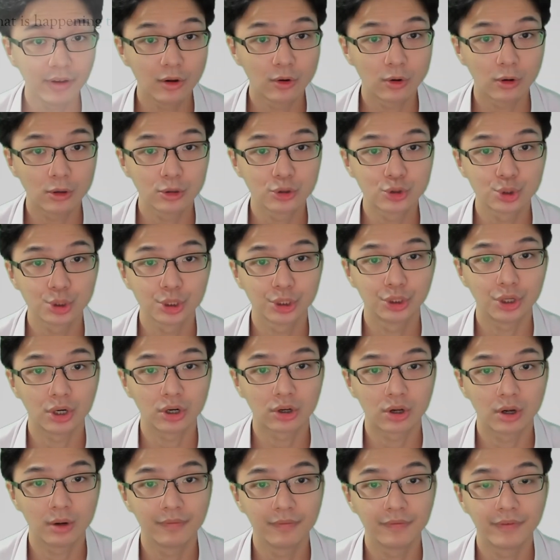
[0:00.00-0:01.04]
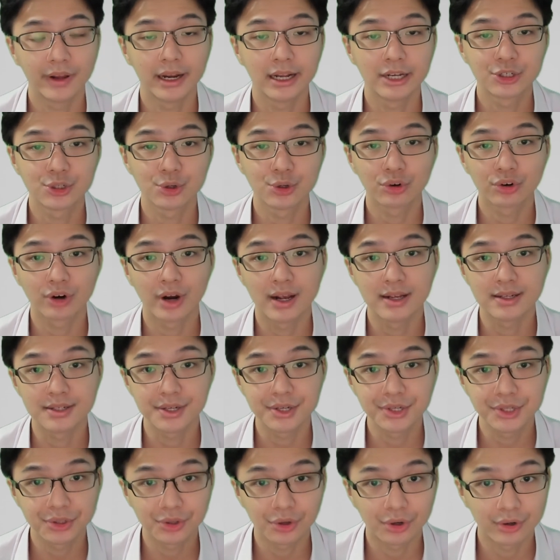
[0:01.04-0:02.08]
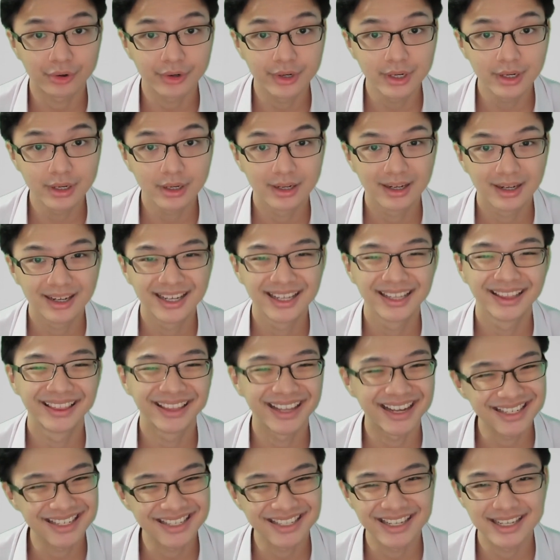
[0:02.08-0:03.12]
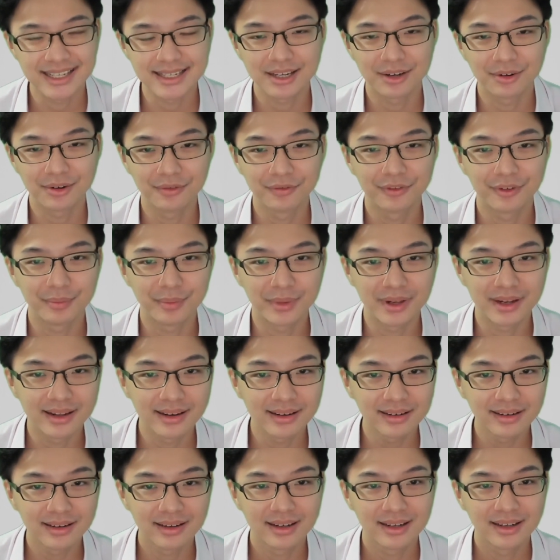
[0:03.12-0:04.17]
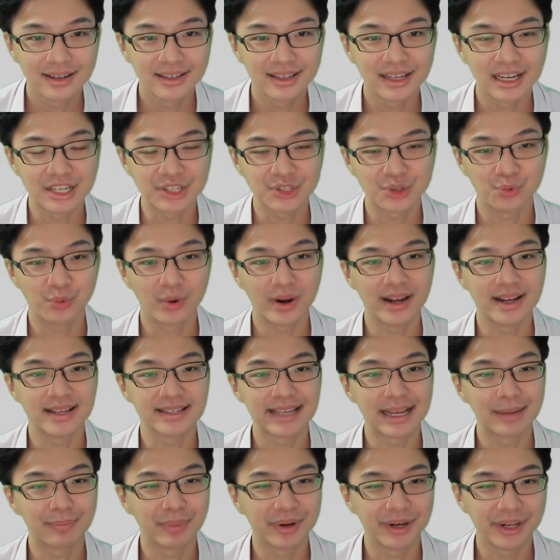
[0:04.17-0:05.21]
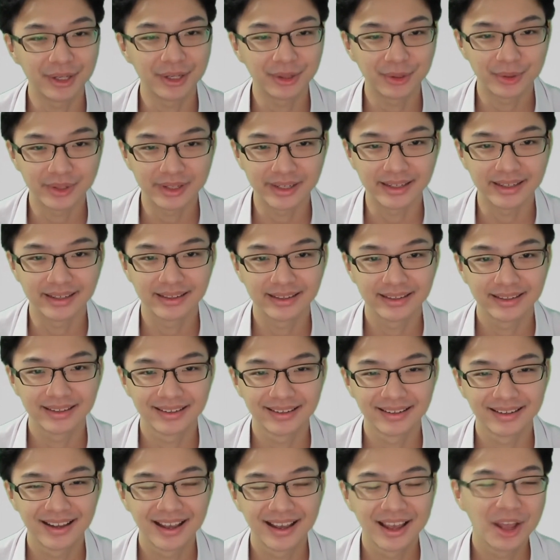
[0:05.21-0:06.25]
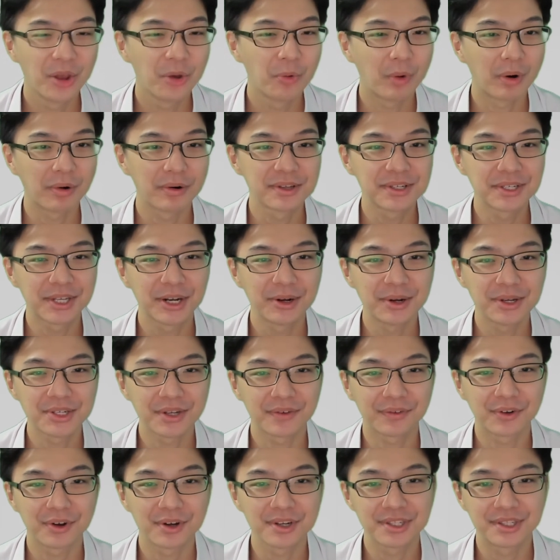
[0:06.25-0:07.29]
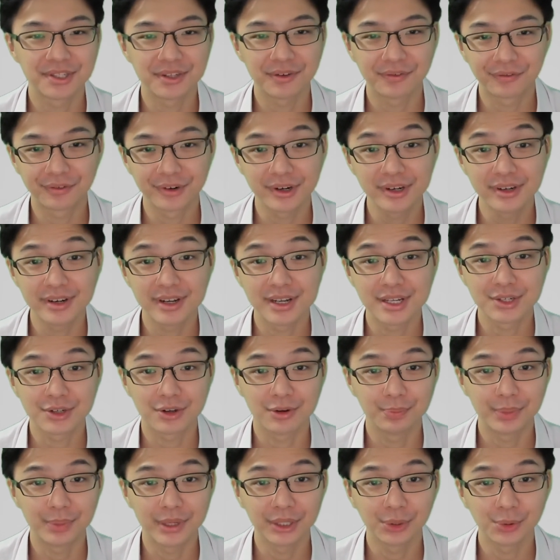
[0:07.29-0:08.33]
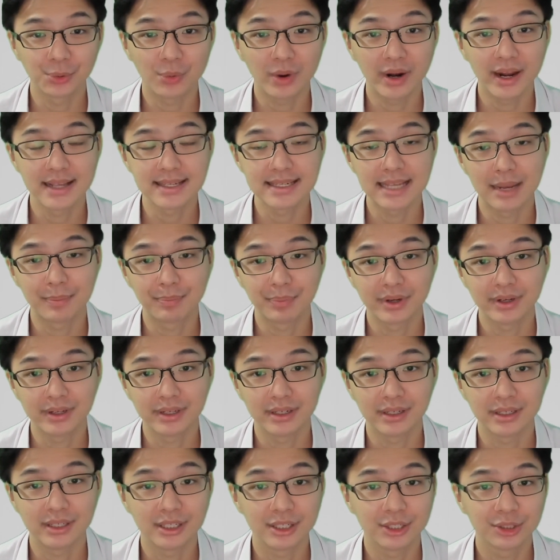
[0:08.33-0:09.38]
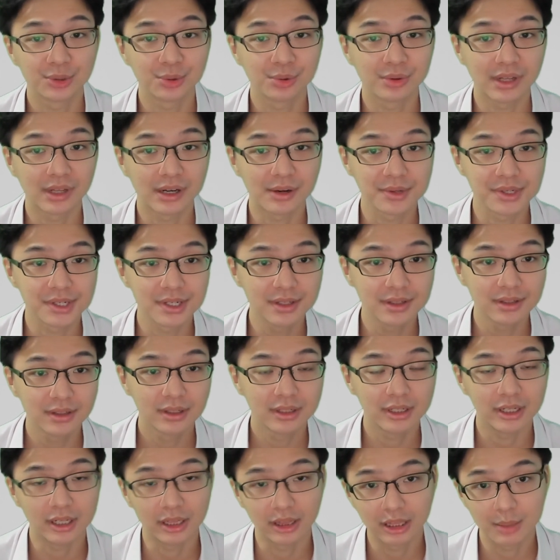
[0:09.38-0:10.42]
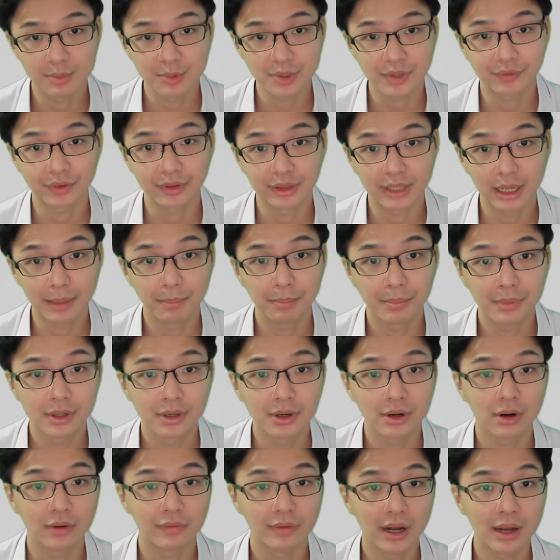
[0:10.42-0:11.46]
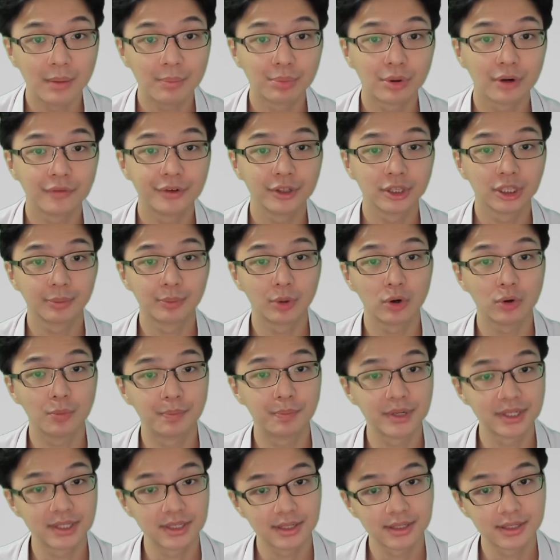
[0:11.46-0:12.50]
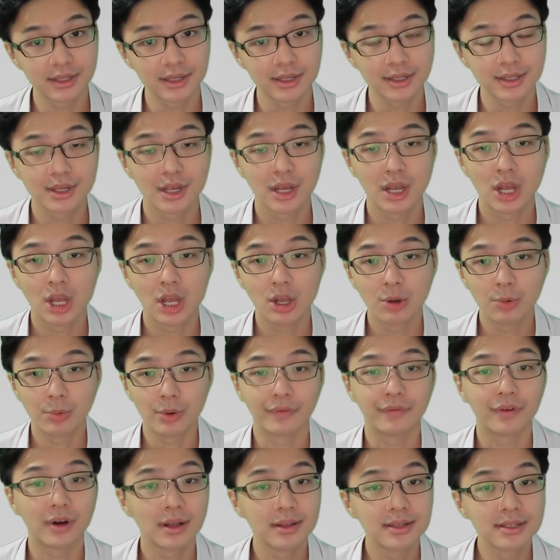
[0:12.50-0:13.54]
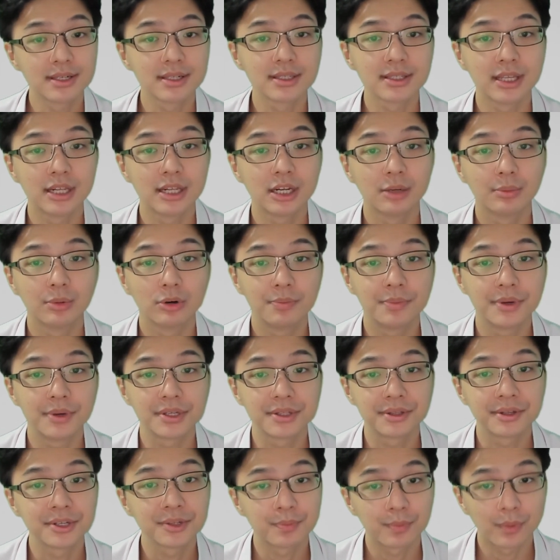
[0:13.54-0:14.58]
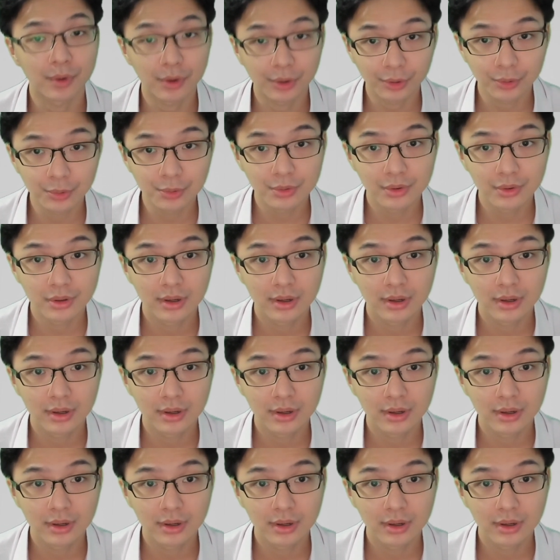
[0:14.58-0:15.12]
gone through the dot-com financial crisis story, doesn't it sound familiar as to what is happening today? While the scale is of course different as compared to what has happened in the year 2000 in terms of the number of unprofitable businesses with unsustainable business model,